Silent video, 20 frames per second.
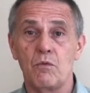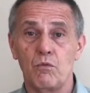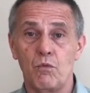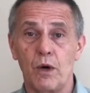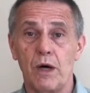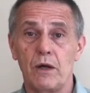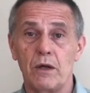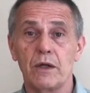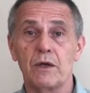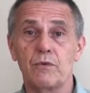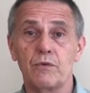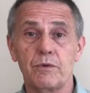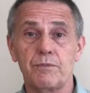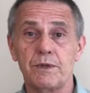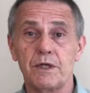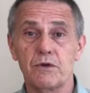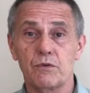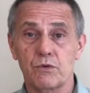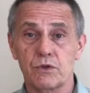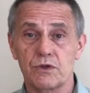Well, it would
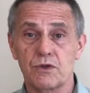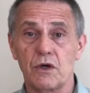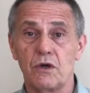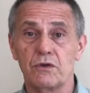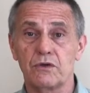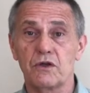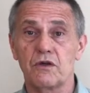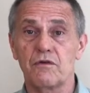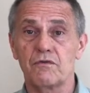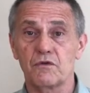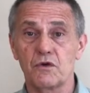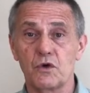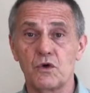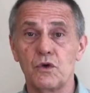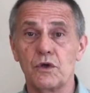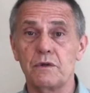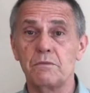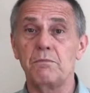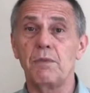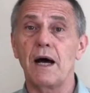be a result of
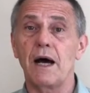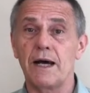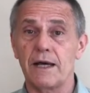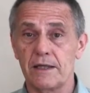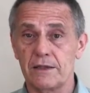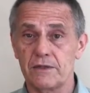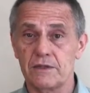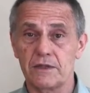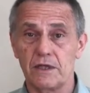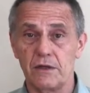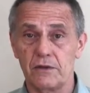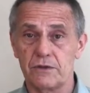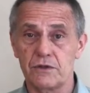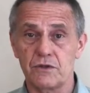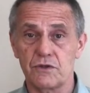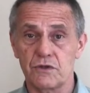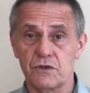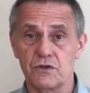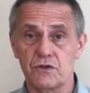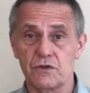good buy and sell
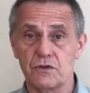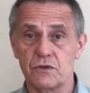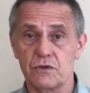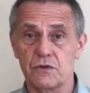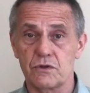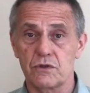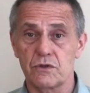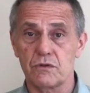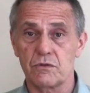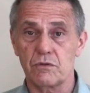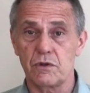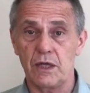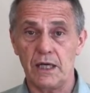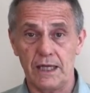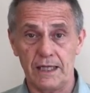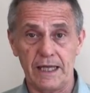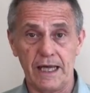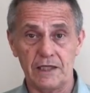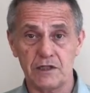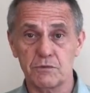decisions,
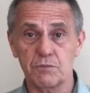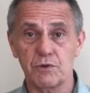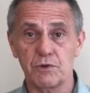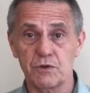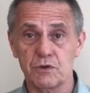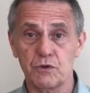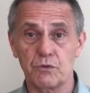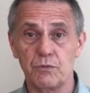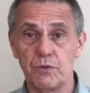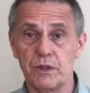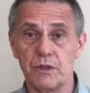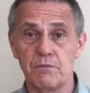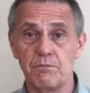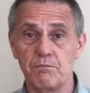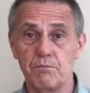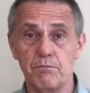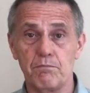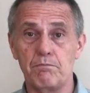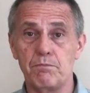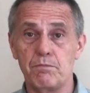and that's presumably
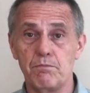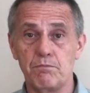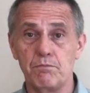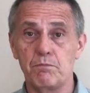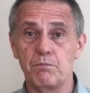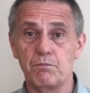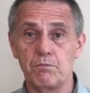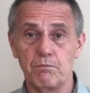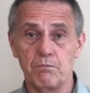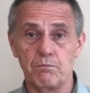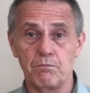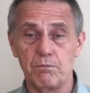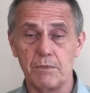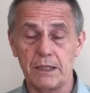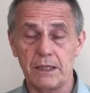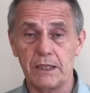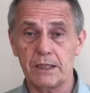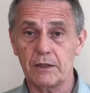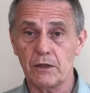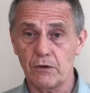
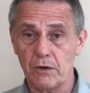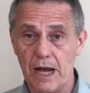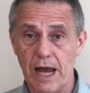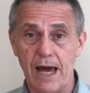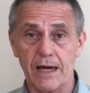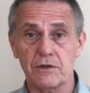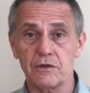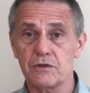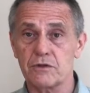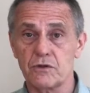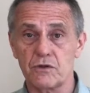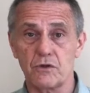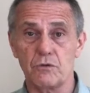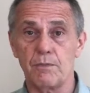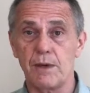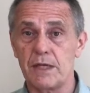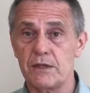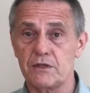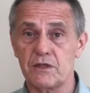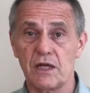meaning their actions are
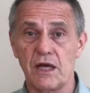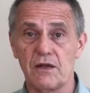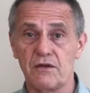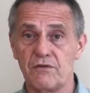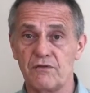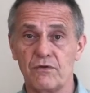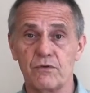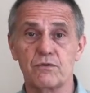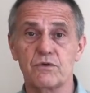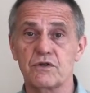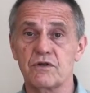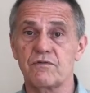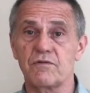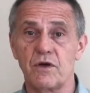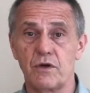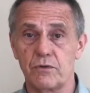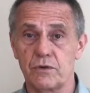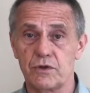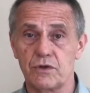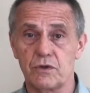based on the fruits of
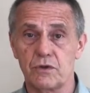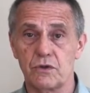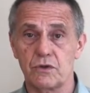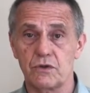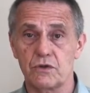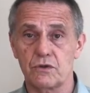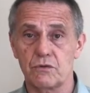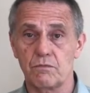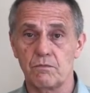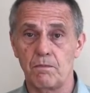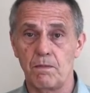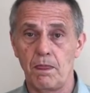their research.